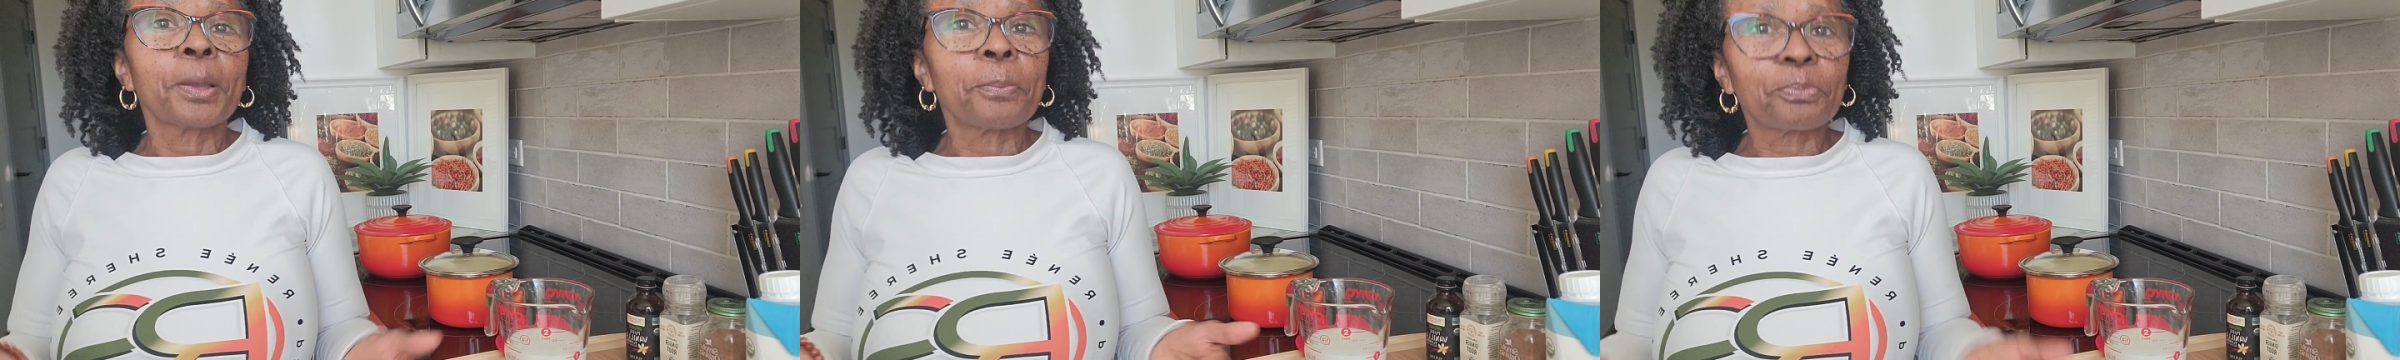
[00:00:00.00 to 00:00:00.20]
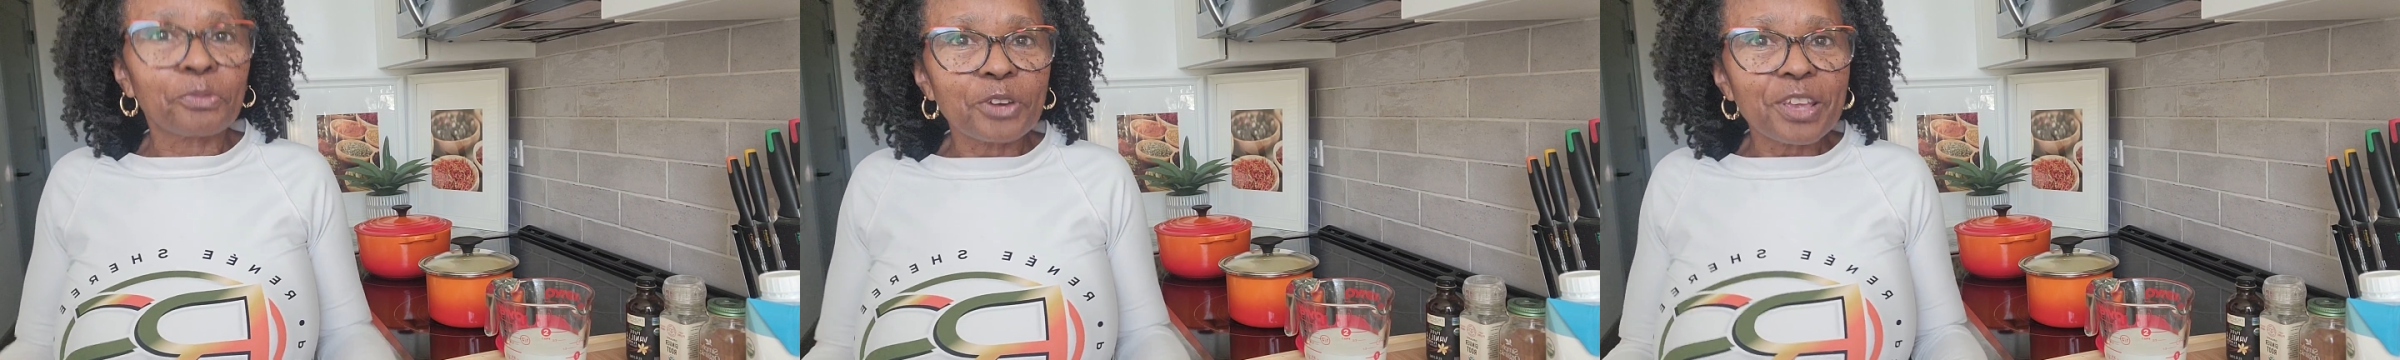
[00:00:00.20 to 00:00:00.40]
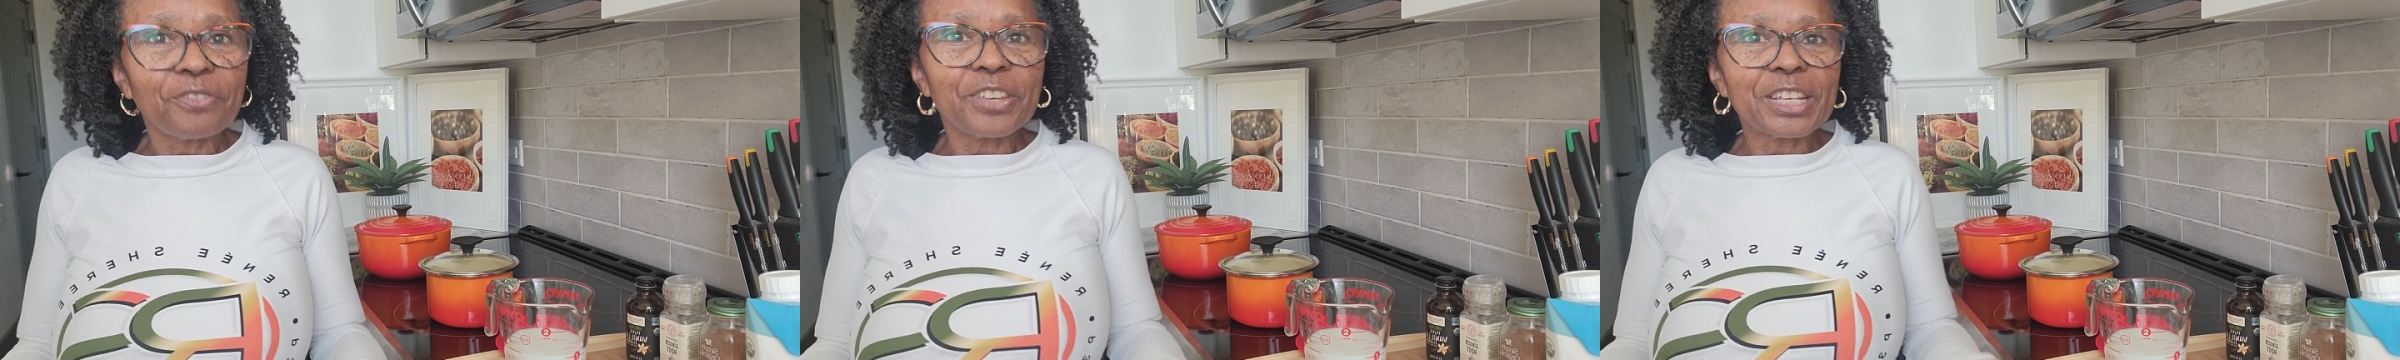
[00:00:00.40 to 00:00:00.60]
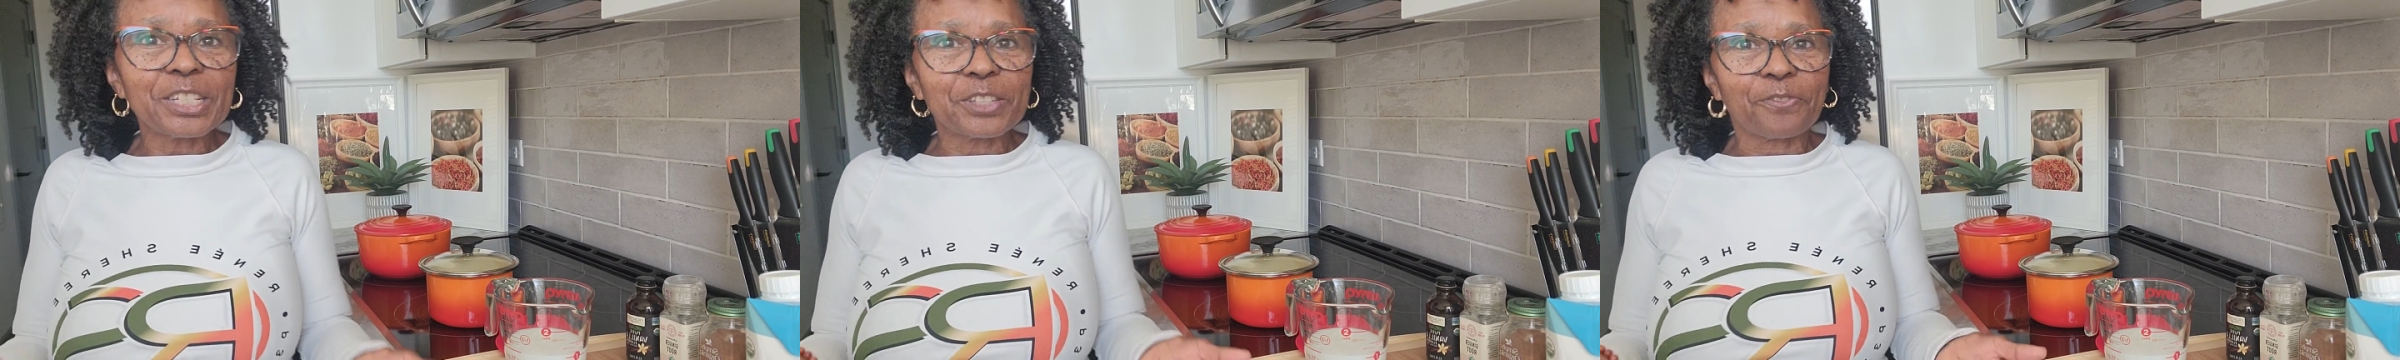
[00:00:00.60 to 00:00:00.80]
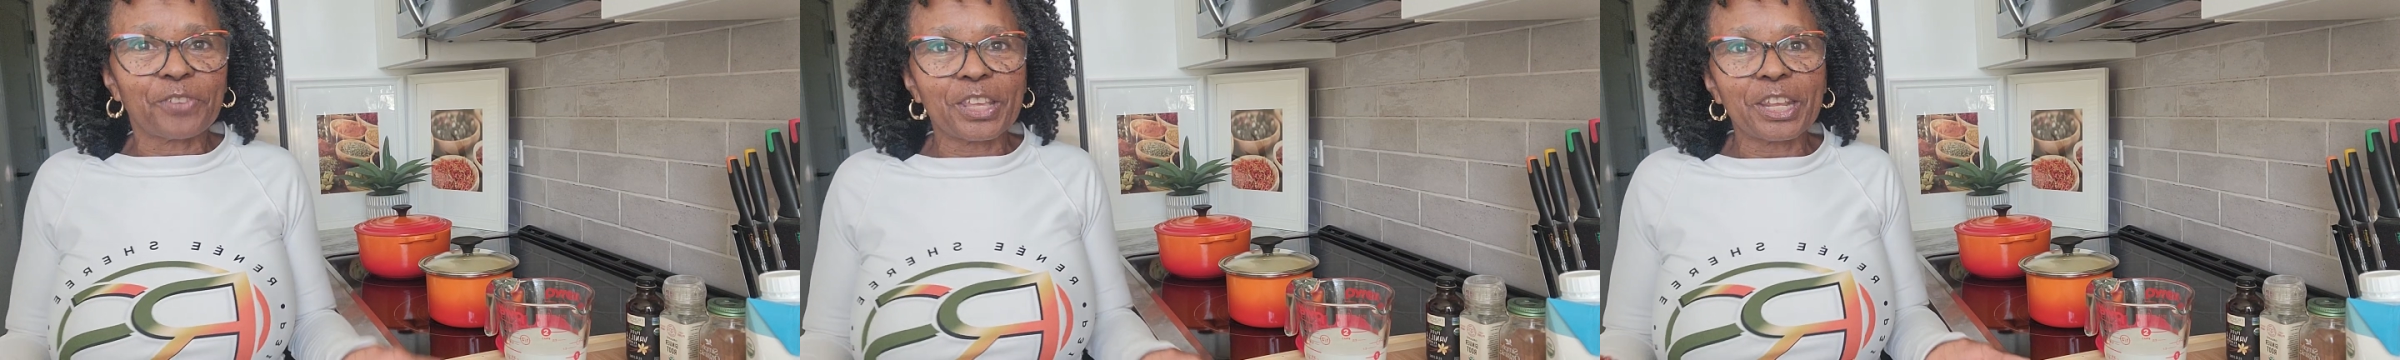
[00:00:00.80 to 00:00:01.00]

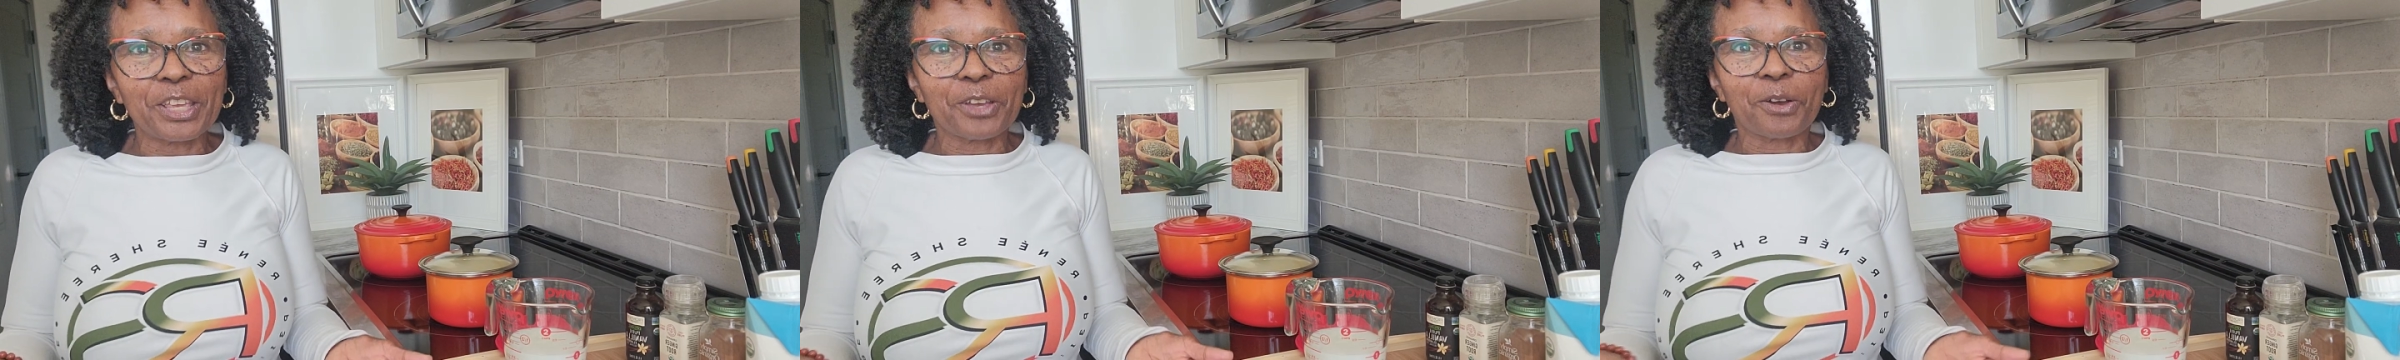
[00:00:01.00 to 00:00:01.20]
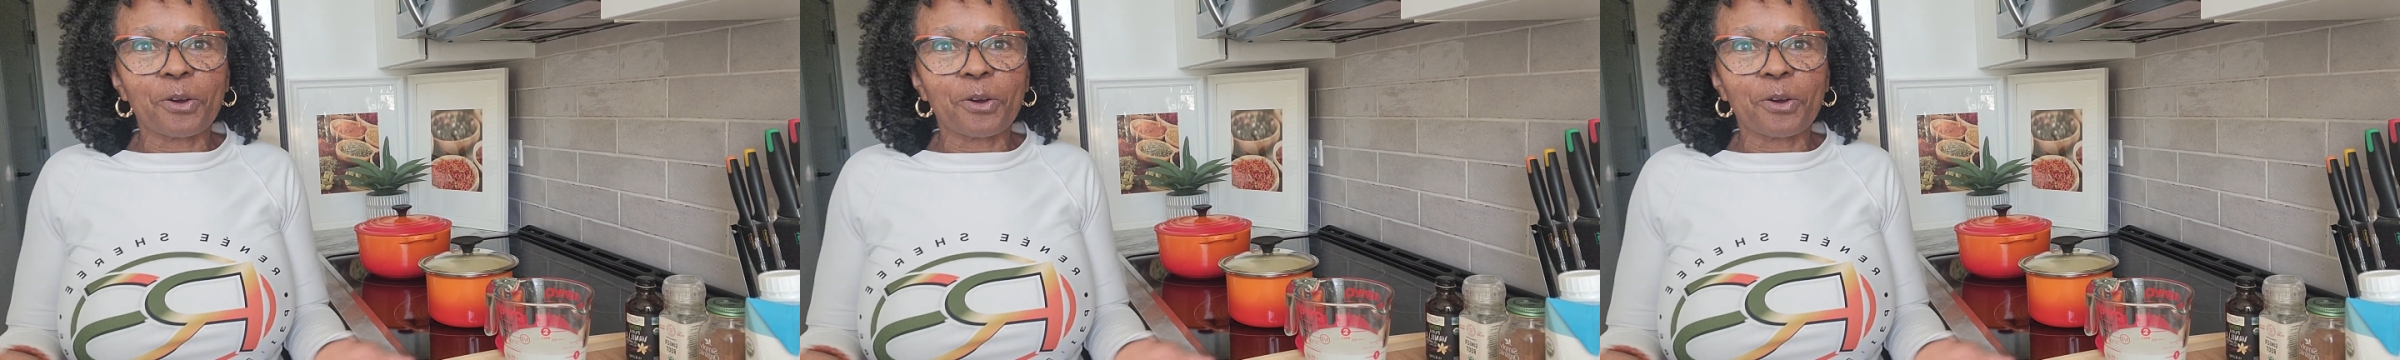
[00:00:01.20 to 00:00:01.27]
previous video